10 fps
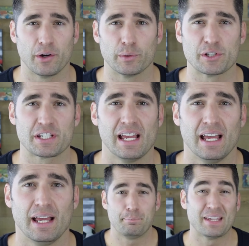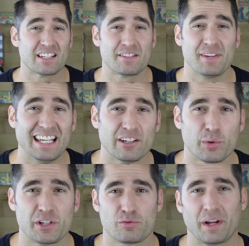owners because of
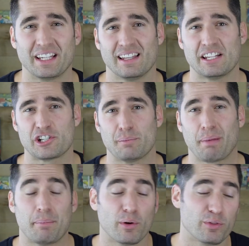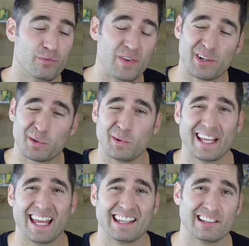increased regulation by both federal
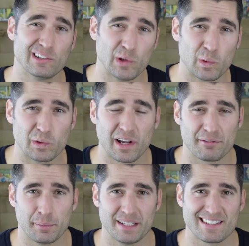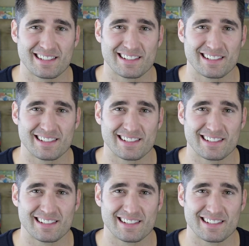and local governments.